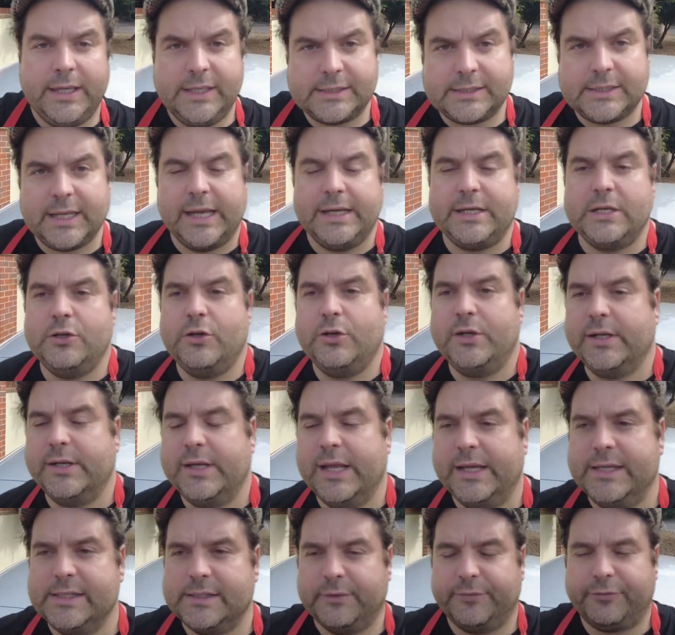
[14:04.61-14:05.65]
he stayed in
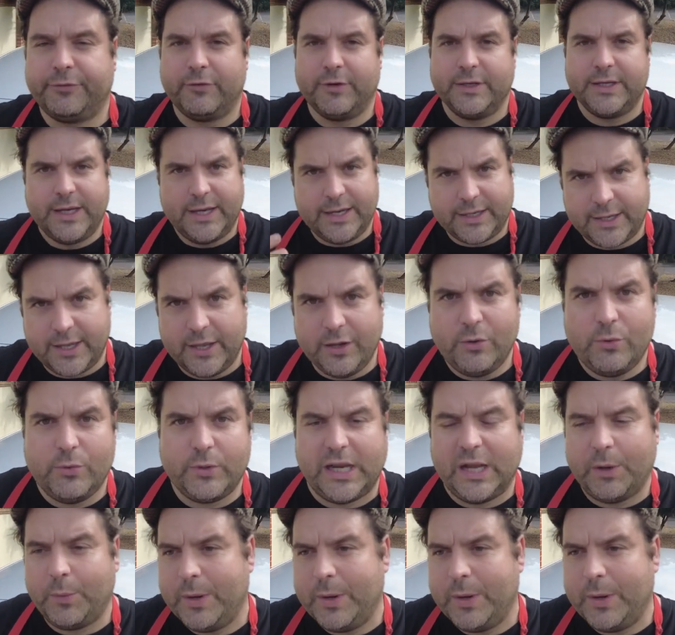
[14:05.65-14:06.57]
Udinese for a year, killed it.